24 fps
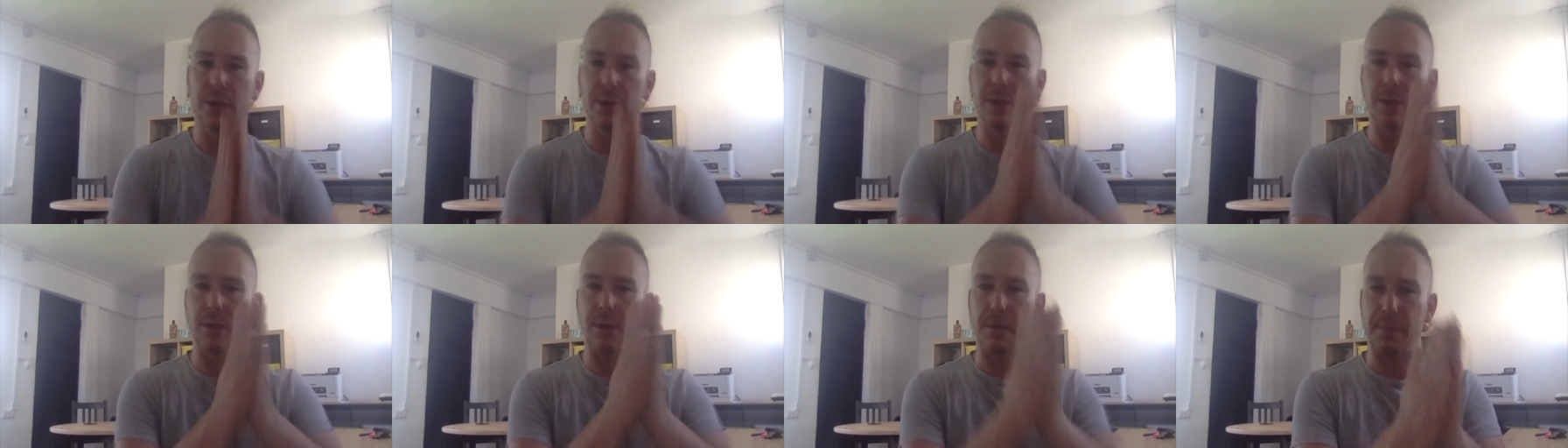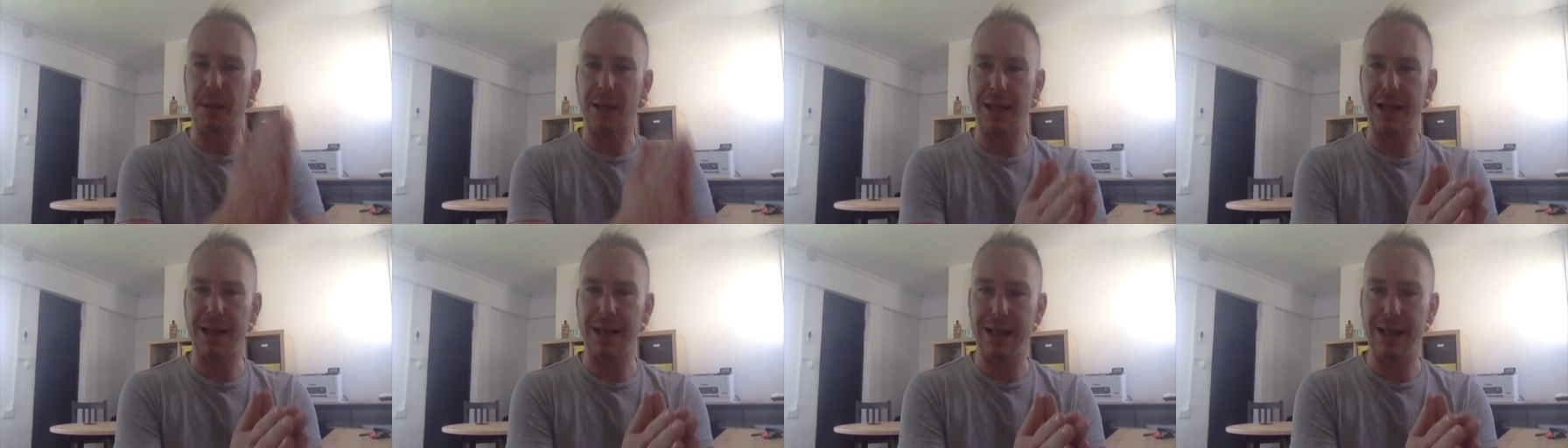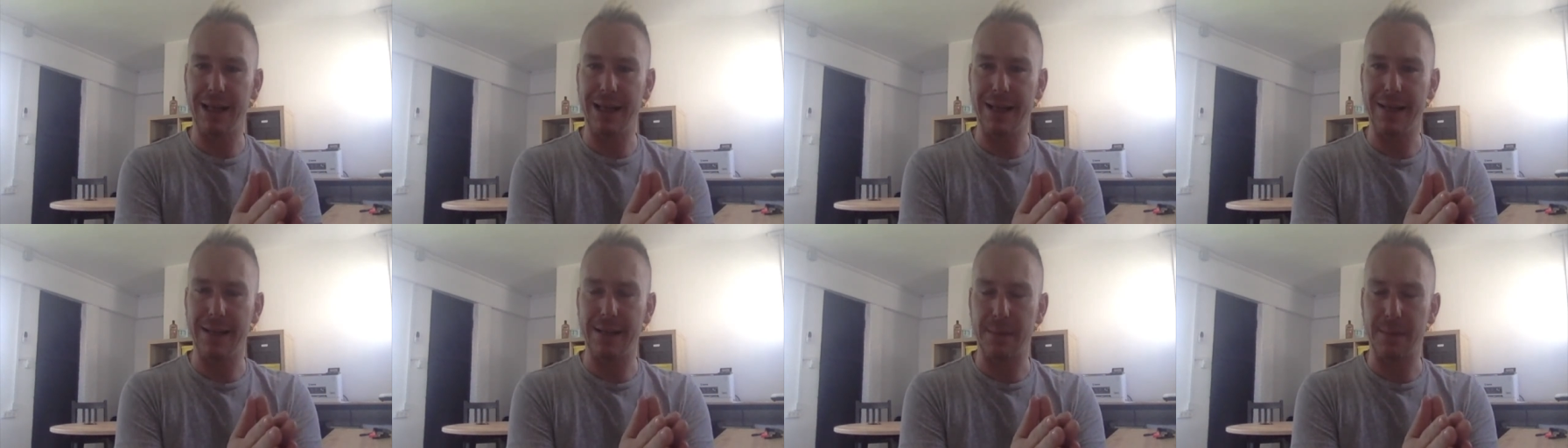completely
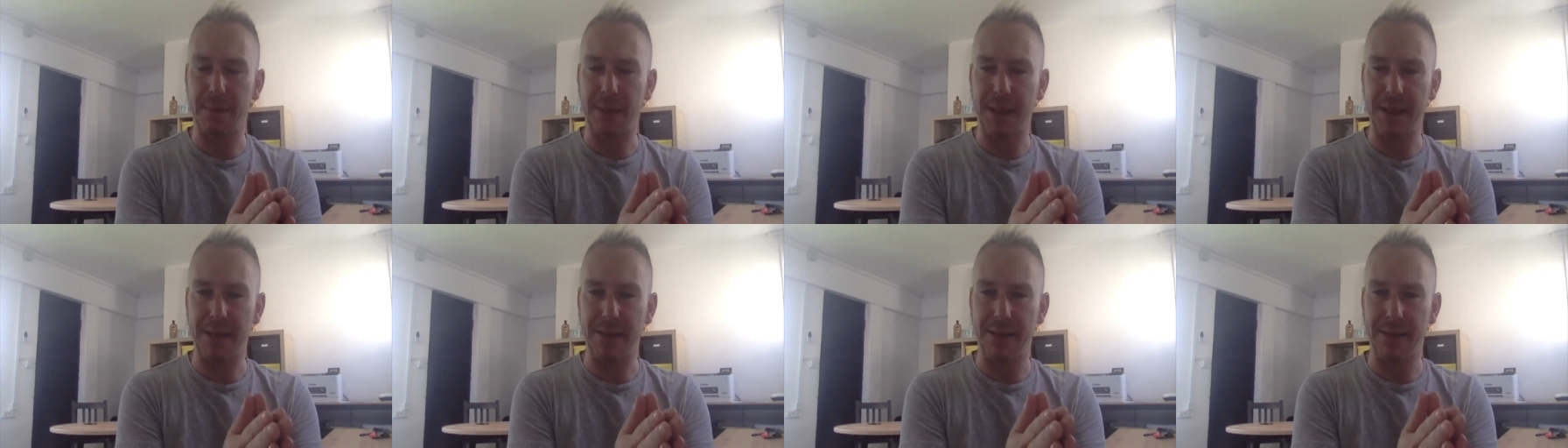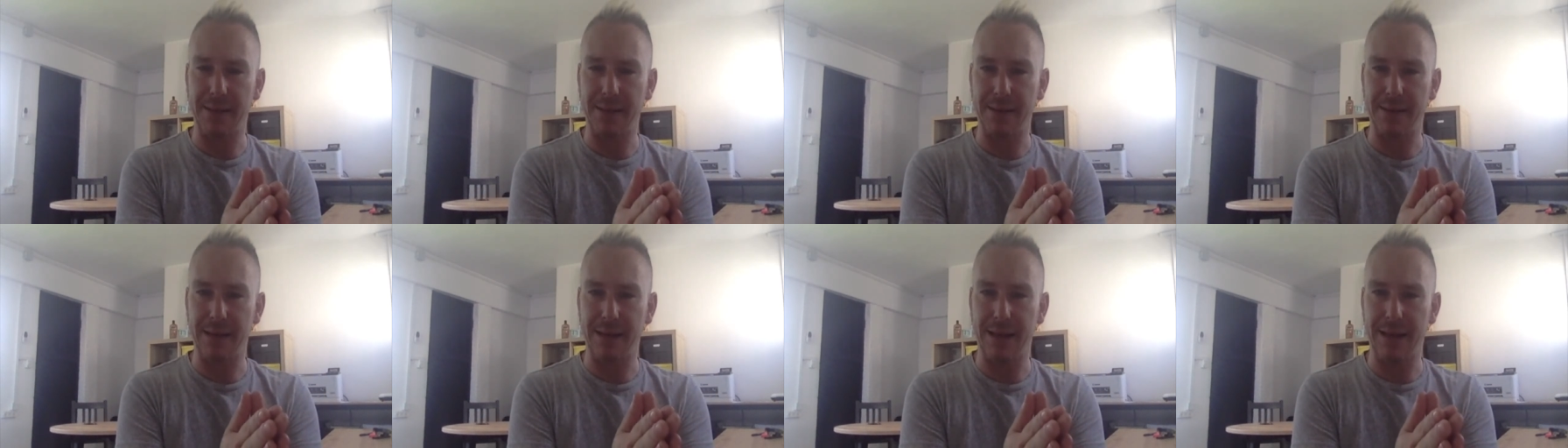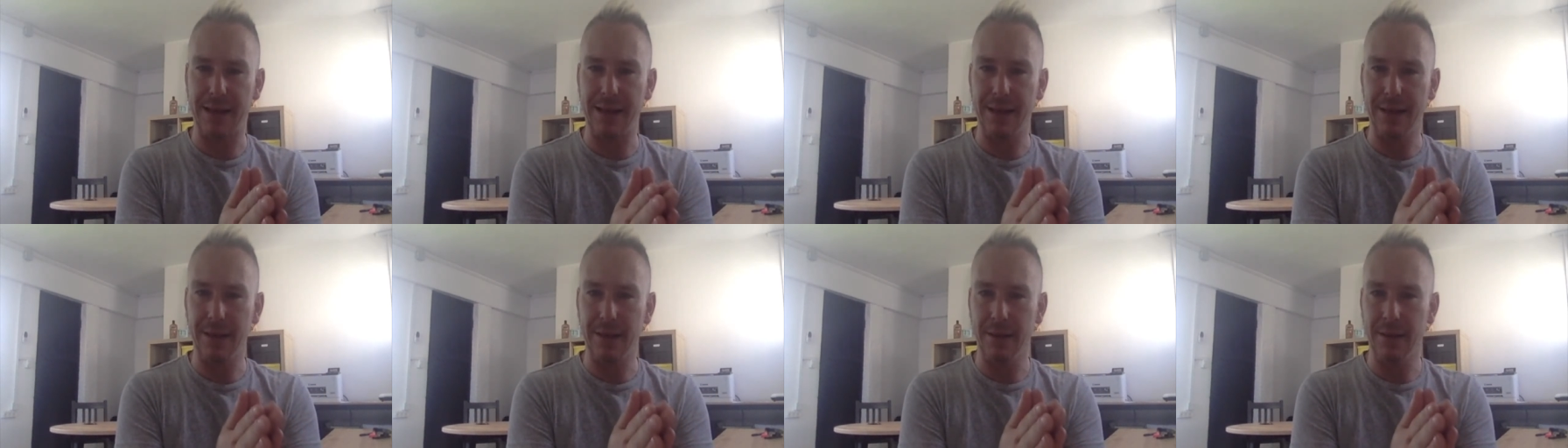
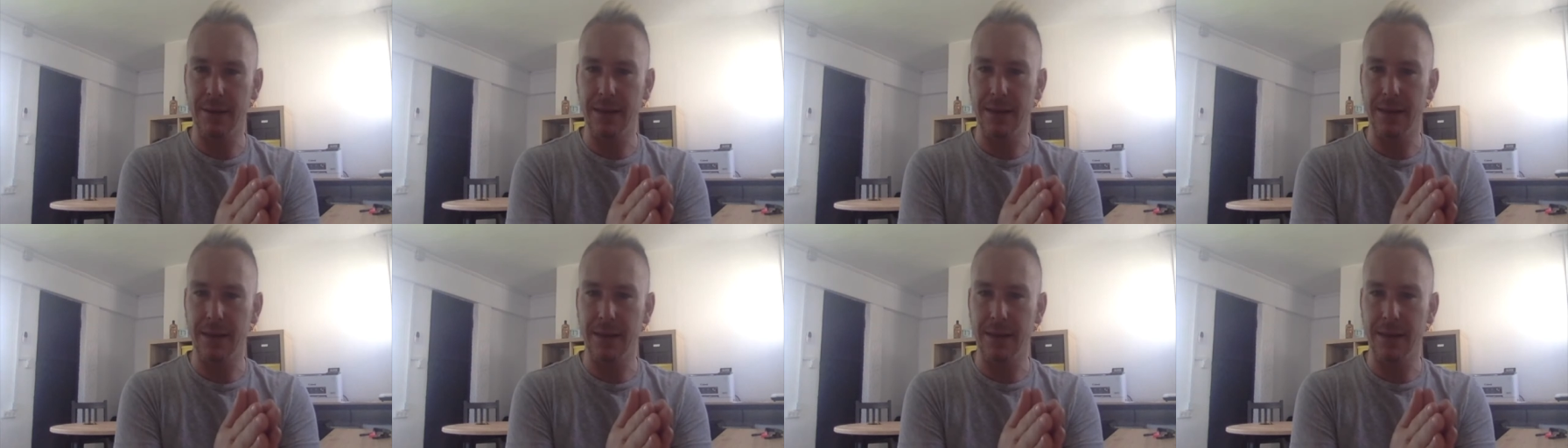independently